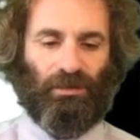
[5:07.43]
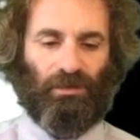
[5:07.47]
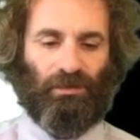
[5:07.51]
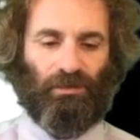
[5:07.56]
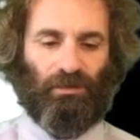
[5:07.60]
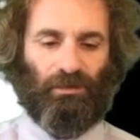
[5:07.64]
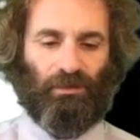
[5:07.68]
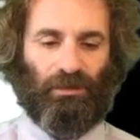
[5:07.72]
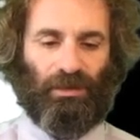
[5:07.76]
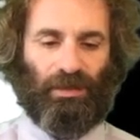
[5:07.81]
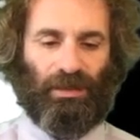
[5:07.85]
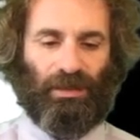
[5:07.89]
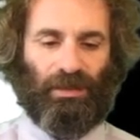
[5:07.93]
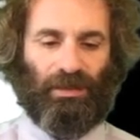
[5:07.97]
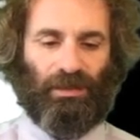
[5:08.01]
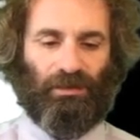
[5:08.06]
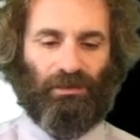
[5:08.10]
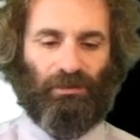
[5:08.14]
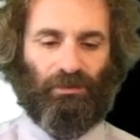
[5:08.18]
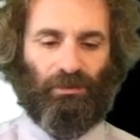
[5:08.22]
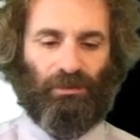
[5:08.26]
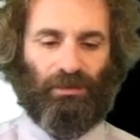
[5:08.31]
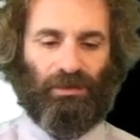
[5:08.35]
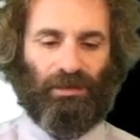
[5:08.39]
So add
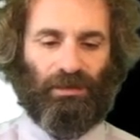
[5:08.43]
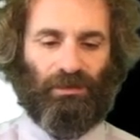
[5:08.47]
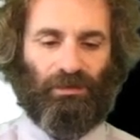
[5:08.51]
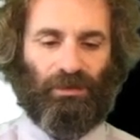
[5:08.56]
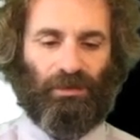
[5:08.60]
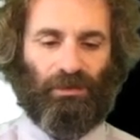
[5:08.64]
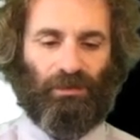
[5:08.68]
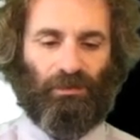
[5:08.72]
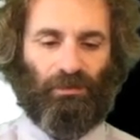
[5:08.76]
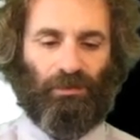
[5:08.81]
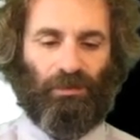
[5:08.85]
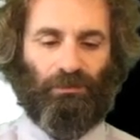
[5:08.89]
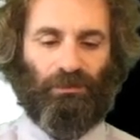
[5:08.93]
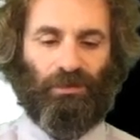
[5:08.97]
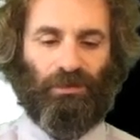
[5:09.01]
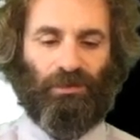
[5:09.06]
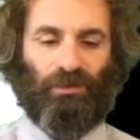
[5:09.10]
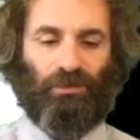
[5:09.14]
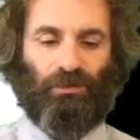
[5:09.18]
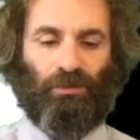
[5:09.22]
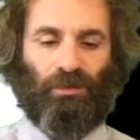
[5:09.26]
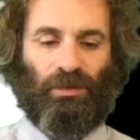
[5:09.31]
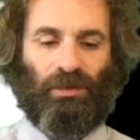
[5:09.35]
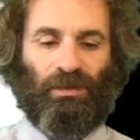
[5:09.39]
S1 gets S1
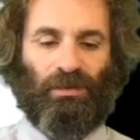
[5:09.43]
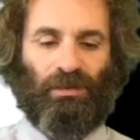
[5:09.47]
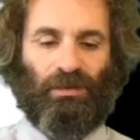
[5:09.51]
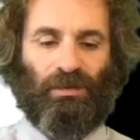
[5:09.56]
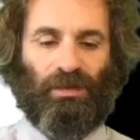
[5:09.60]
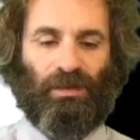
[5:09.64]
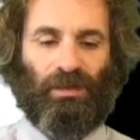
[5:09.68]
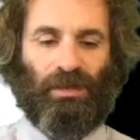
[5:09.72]
plus 1,